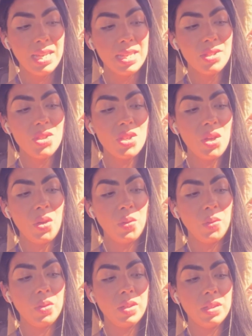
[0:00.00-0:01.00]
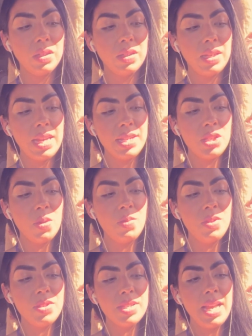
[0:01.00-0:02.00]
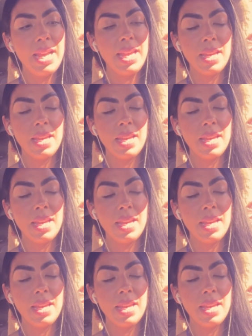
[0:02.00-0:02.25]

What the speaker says: So it's almost like